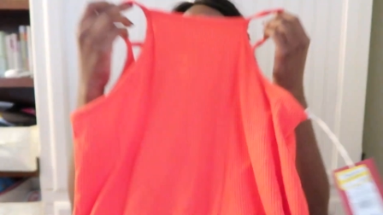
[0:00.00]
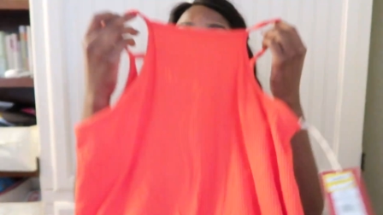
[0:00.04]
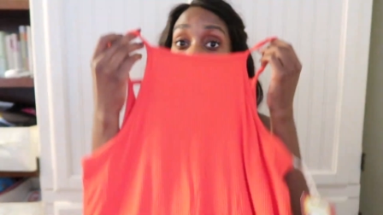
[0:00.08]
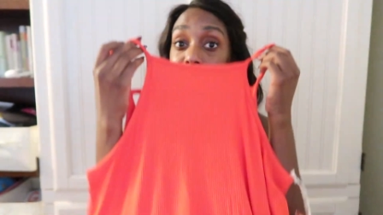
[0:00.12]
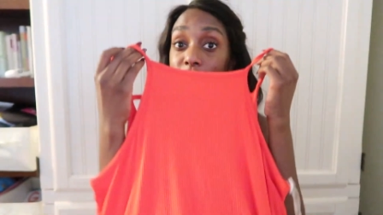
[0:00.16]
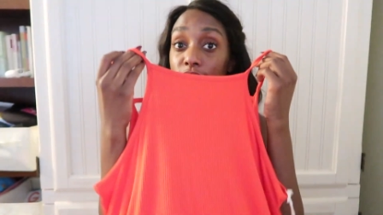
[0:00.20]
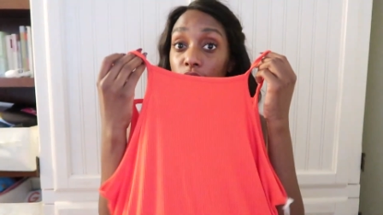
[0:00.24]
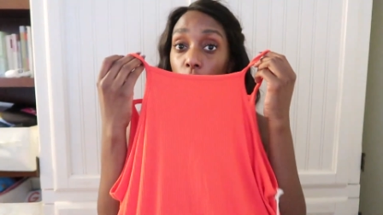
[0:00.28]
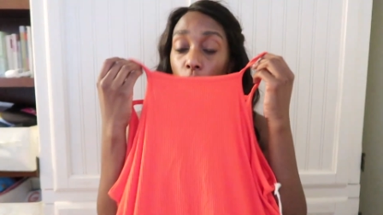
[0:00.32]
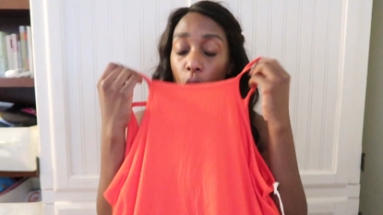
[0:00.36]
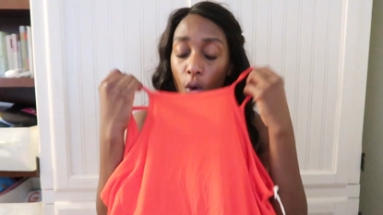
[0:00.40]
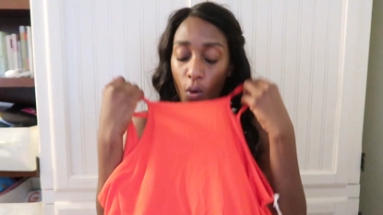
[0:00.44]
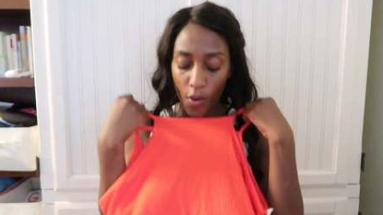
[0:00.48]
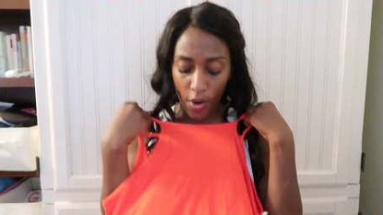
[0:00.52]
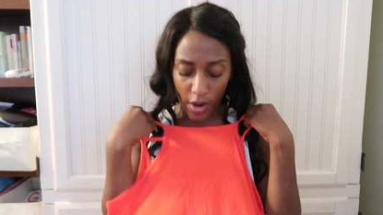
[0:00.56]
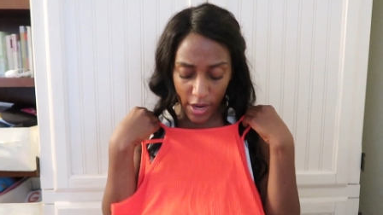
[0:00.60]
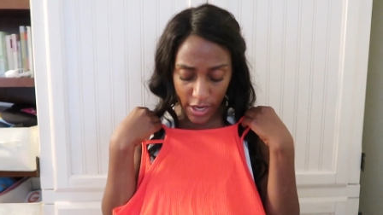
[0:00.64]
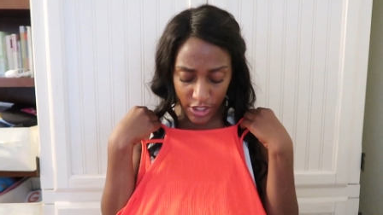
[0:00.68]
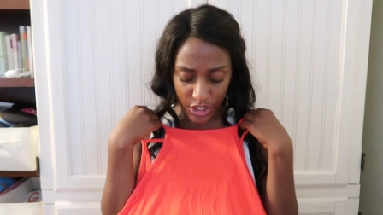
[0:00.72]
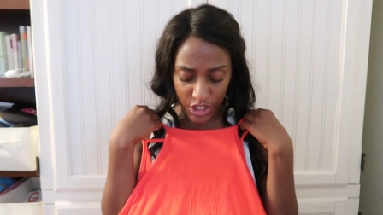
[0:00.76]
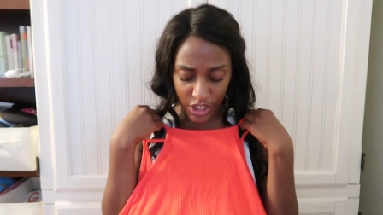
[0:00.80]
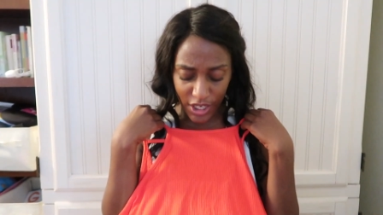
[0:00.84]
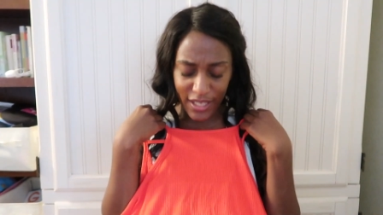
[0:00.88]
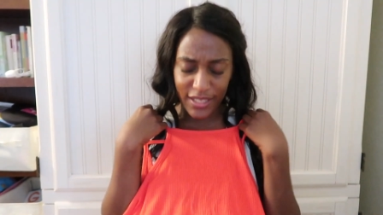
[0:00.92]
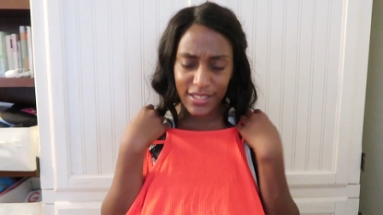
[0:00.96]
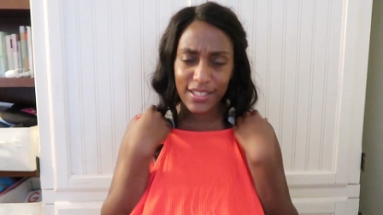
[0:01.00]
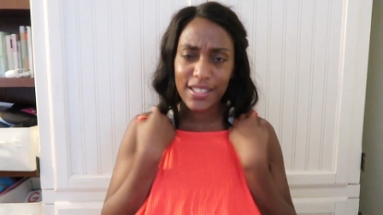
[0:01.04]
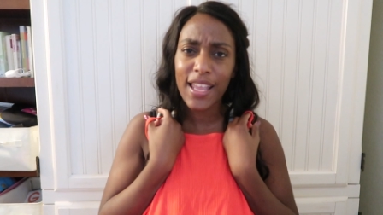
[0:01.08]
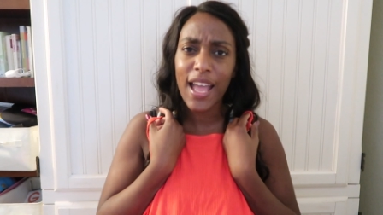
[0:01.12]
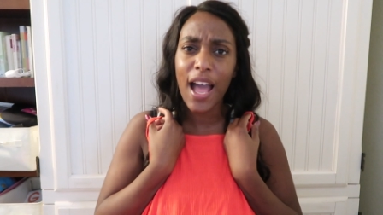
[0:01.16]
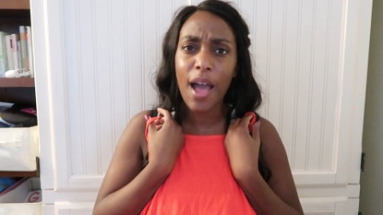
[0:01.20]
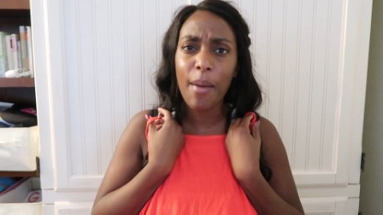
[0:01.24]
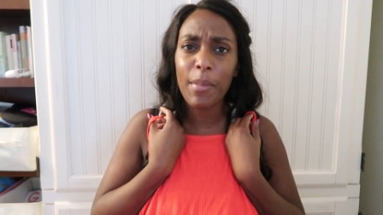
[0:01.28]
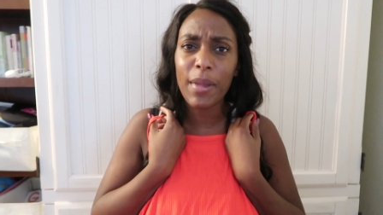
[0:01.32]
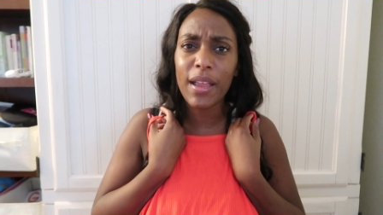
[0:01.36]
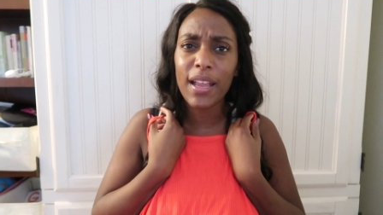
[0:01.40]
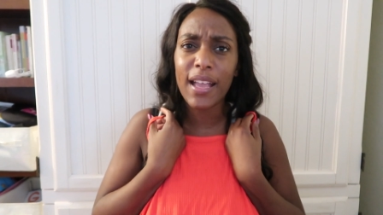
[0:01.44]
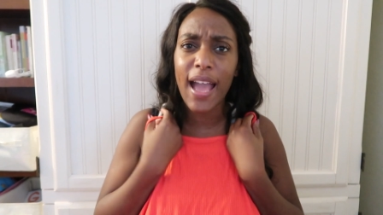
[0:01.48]
It's orange. It's
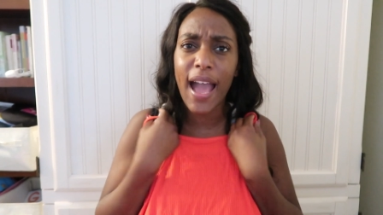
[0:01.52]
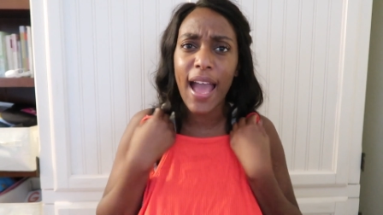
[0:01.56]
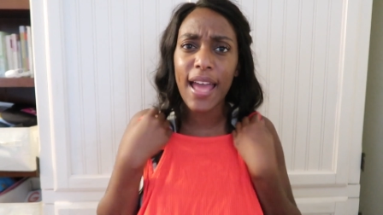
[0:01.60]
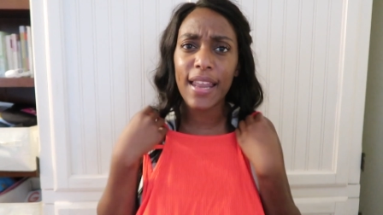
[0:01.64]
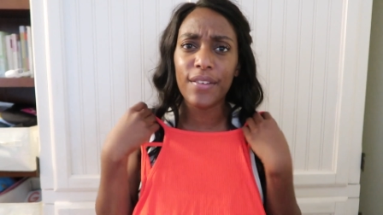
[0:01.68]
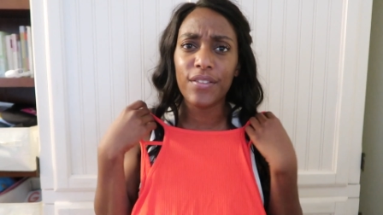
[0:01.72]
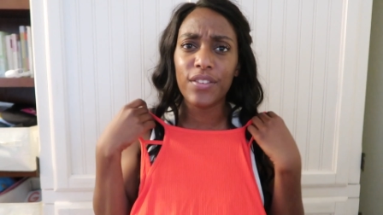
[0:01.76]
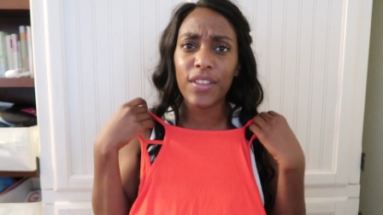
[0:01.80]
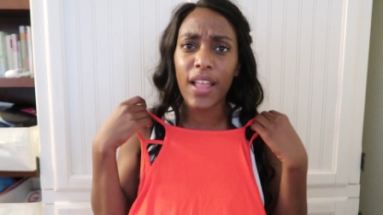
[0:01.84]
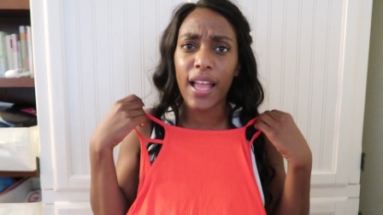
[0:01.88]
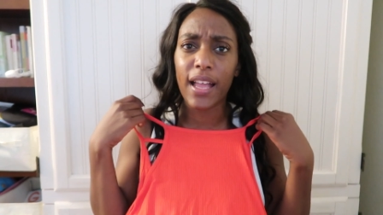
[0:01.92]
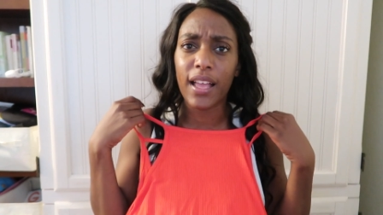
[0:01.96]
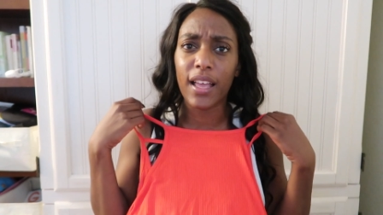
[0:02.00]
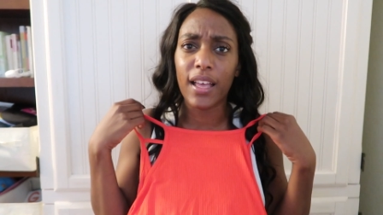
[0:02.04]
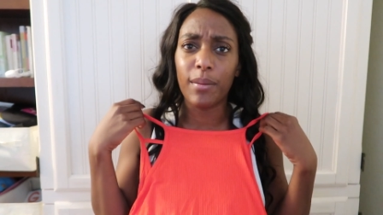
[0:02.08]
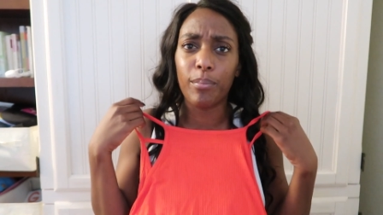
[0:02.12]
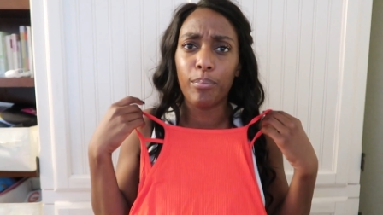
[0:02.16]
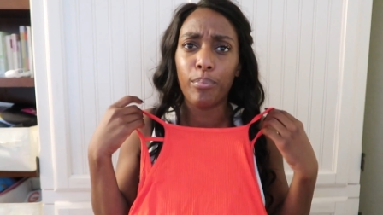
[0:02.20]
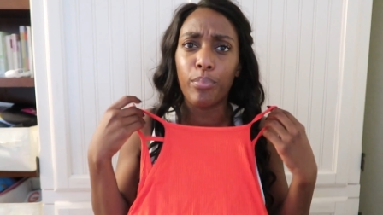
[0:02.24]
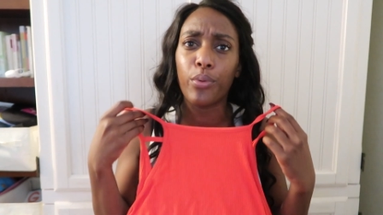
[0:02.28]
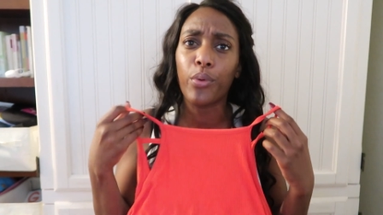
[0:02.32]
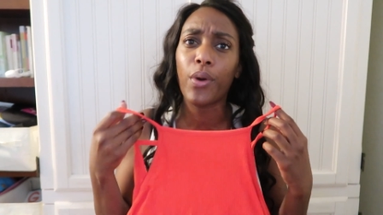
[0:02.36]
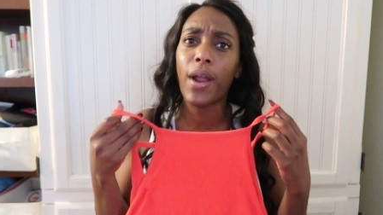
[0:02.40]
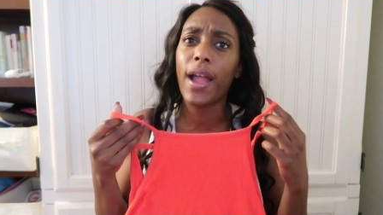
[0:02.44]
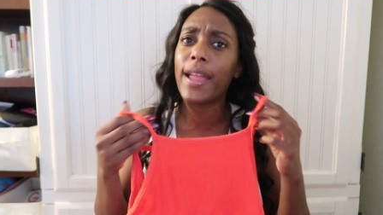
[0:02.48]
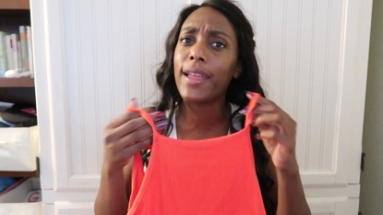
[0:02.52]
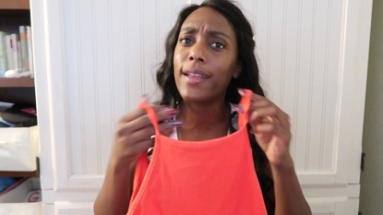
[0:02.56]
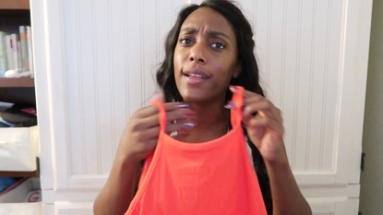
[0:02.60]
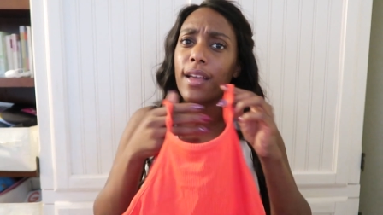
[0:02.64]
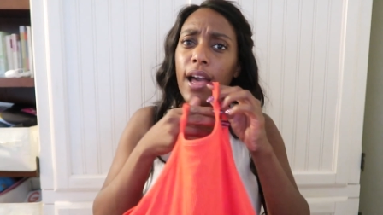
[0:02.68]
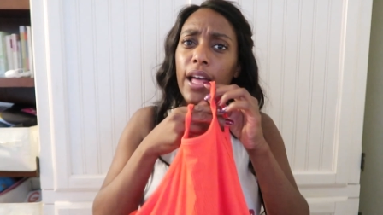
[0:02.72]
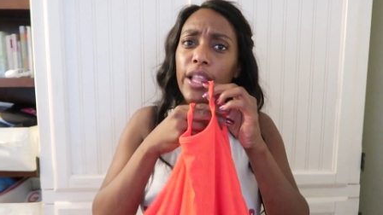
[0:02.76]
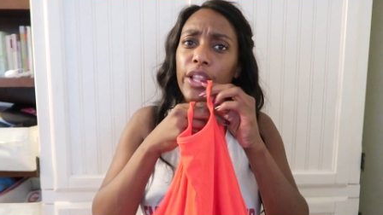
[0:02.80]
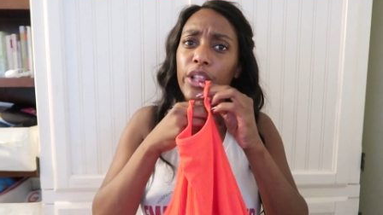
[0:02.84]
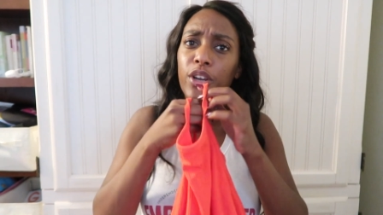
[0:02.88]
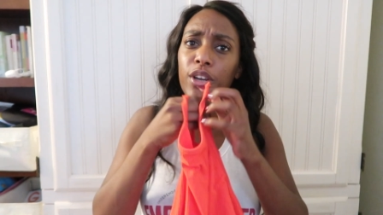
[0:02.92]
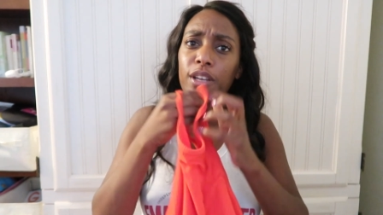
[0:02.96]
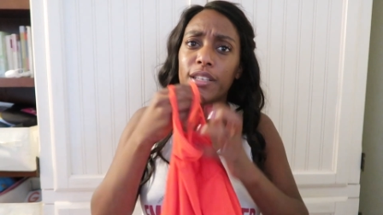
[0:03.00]
coming kind of like a bright
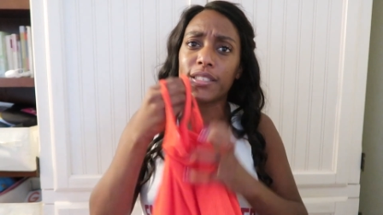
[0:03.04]
color.